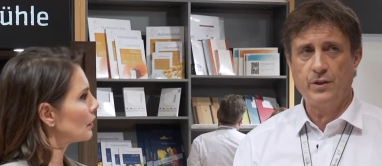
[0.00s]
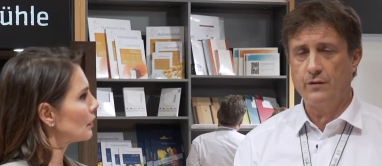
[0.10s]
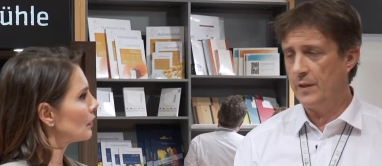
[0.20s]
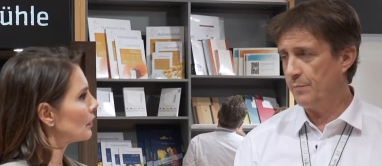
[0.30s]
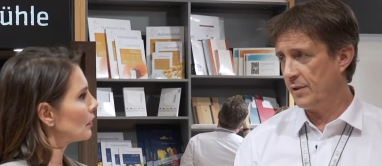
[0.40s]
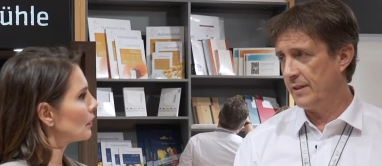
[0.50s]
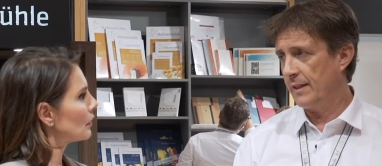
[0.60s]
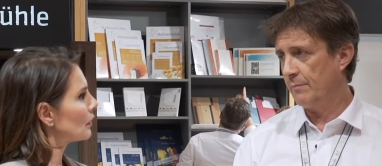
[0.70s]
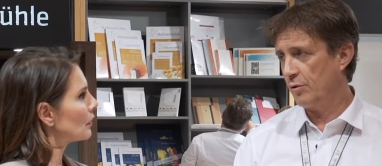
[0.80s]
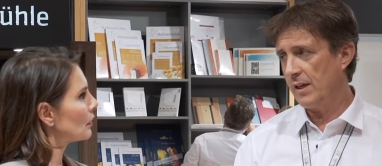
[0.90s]
Speaker 1: a UV
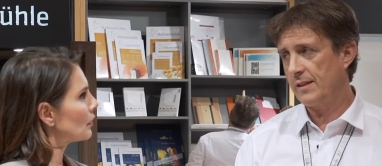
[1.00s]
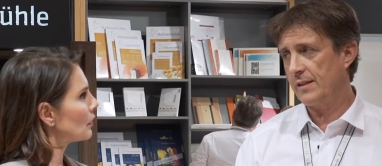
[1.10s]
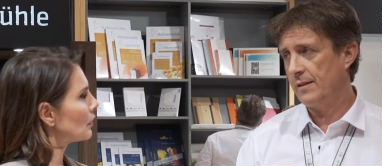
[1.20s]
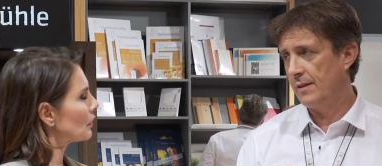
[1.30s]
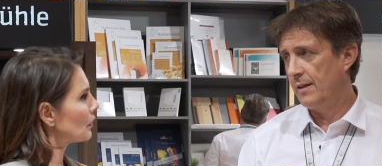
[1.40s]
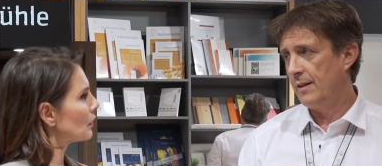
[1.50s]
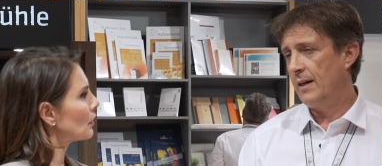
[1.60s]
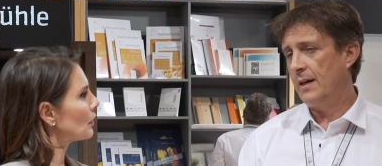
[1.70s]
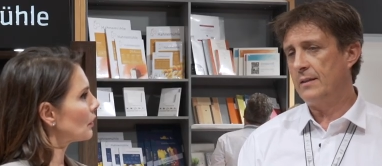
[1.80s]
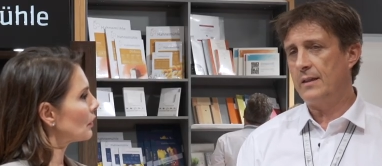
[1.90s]
printing press
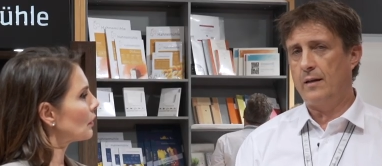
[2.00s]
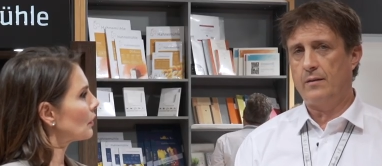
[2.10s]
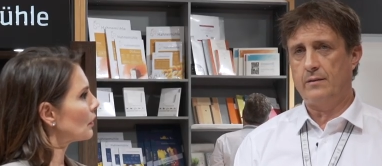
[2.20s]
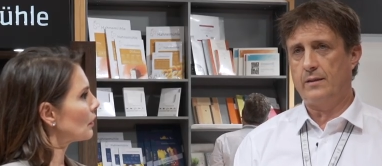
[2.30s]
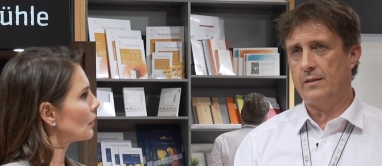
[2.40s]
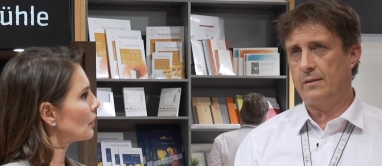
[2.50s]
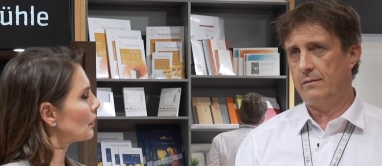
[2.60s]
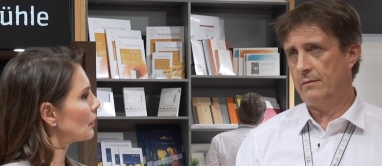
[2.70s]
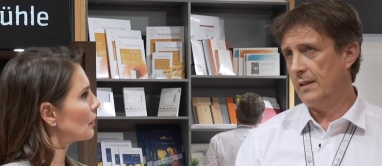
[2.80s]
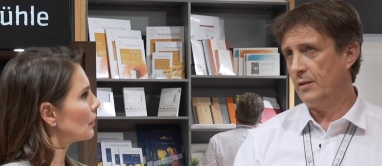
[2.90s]
and uh,
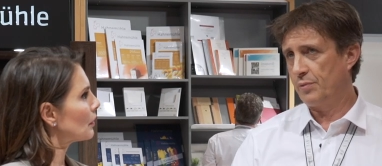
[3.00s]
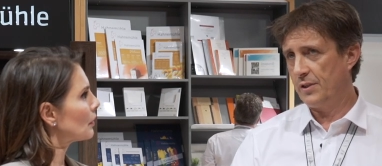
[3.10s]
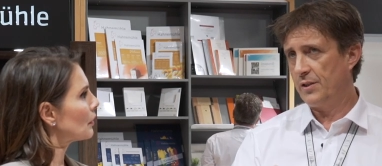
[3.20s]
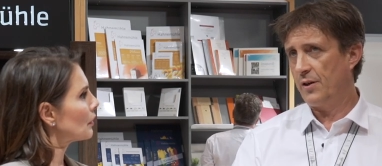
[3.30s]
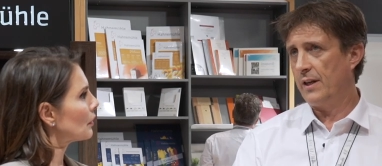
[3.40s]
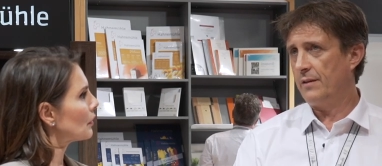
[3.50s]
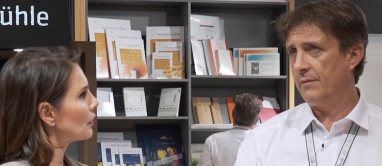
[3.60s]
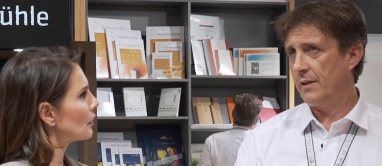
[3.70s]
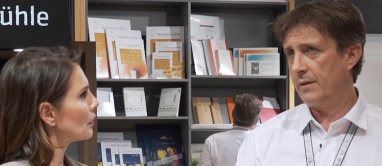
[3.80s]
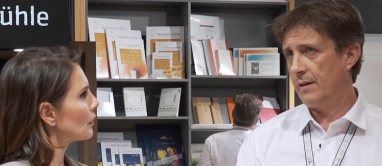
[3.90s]
then you print on it
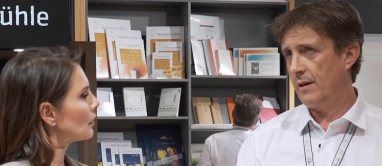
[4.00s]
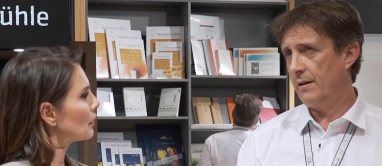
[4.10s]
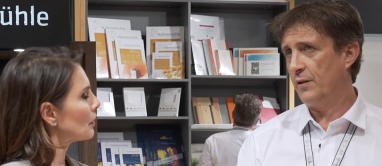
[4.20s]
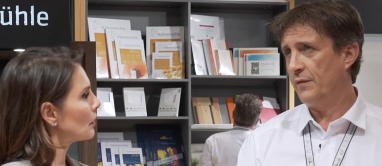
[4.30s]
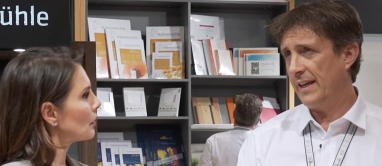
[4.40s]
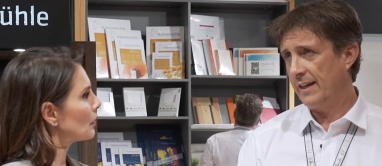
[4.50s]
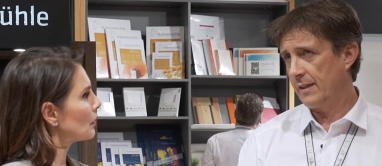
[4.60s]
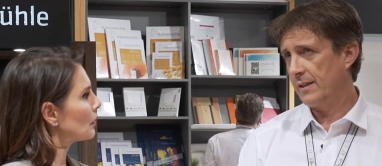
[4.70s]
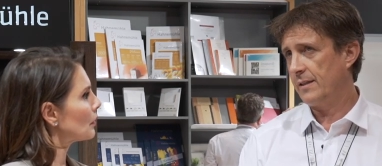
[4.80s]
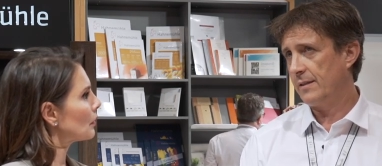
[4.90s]
with uh, UV
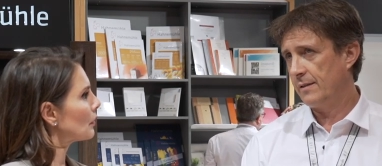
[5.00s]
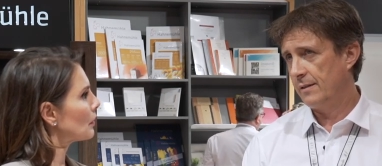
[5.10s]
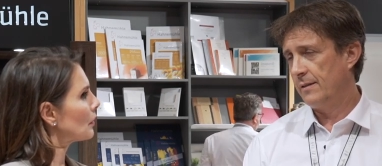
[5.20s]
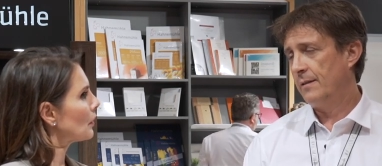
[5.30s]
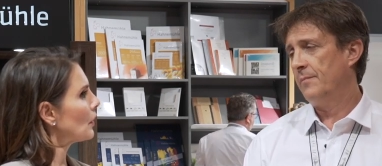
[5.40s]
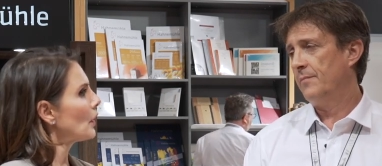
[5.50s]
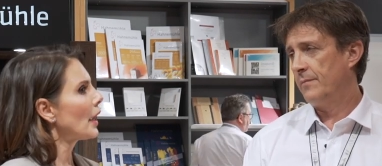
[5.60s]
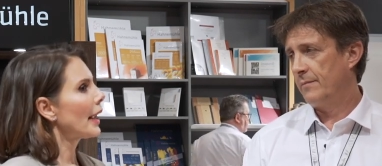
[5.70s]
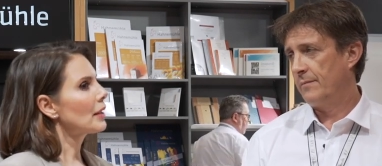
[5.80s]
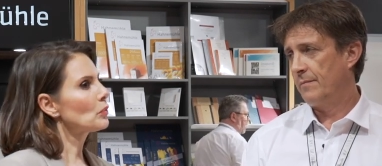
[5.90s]
inks.
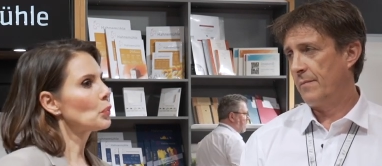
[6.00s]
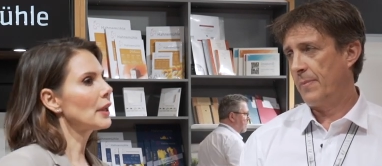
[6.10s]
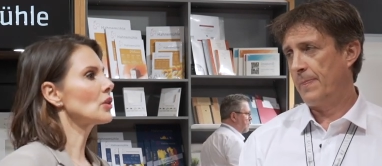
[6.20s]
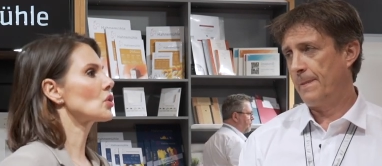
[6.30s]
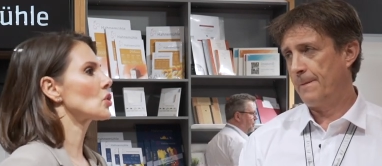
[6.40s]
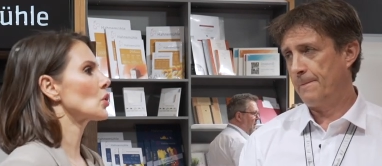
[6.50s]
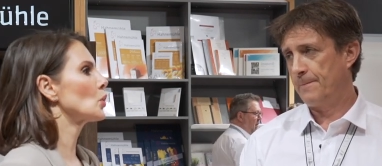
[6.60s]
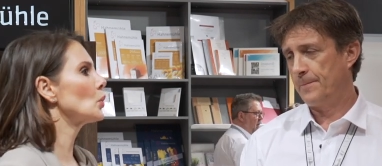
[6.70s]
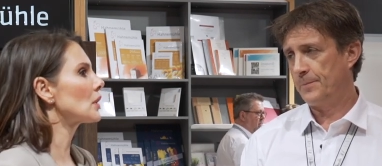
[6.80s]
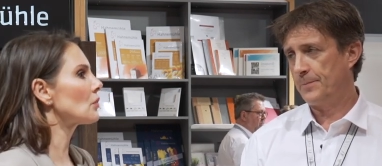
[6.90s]
Speaker 2: And which,
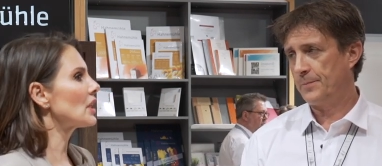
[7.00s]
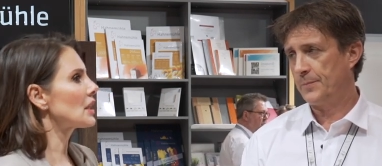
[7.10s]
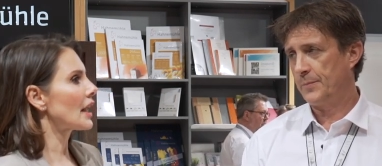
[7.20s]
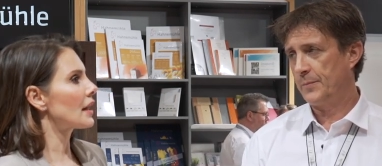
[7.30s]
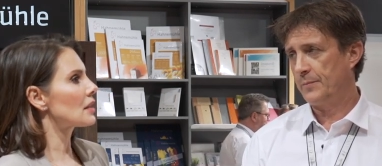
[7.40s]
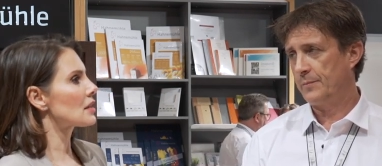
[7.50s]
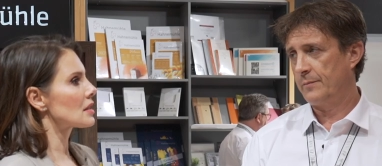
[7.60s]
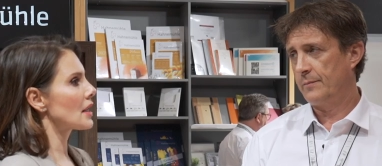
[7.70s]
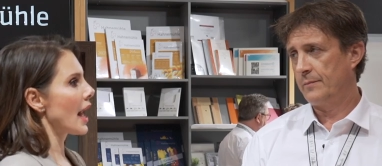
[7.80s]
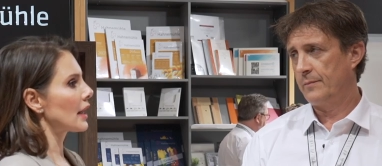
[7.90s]
who are the
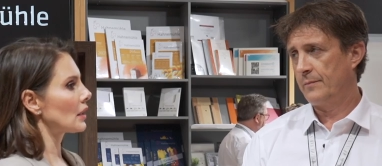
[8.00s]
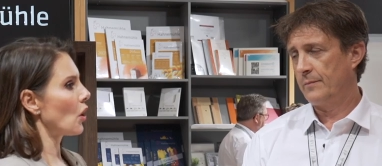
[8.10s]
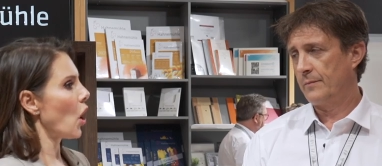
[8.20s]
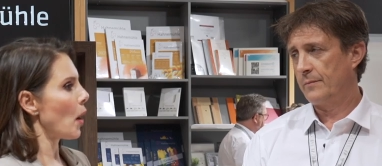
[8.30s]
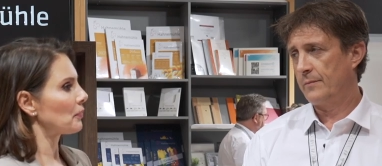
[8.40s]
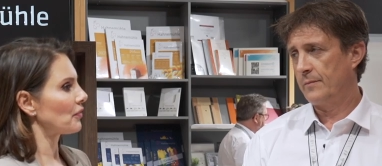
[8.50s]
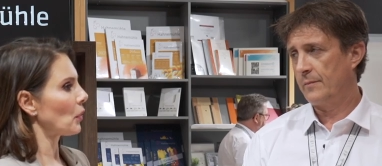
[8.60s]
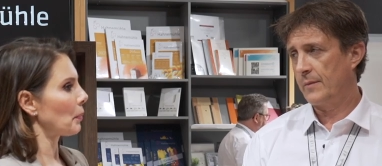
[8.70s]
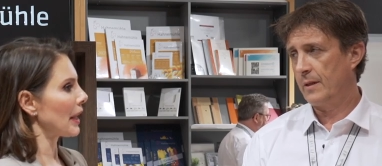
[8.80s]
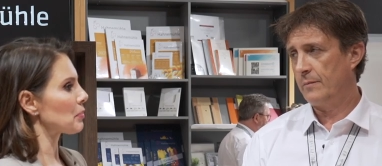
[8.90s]
retailers that opt
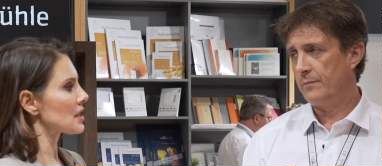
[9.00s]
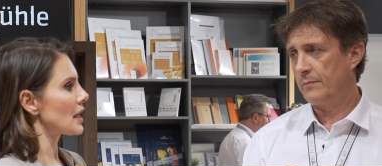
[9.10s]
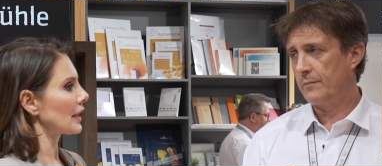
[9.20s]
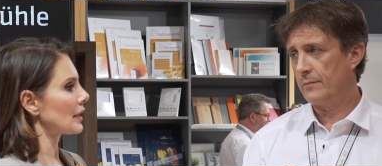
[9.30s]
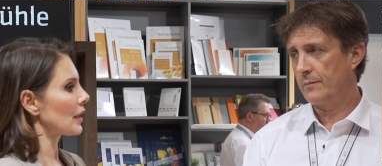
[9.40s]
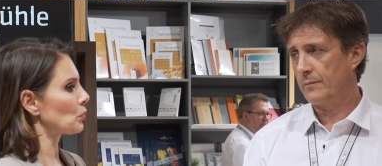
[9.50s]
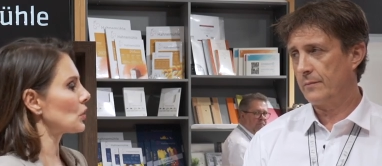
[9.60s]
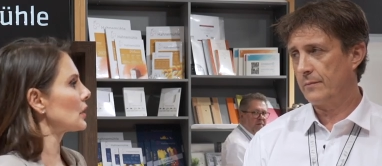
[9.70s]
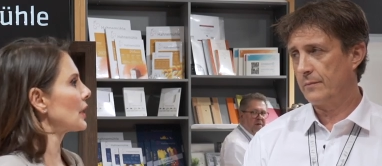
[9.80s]
for papers like that? What do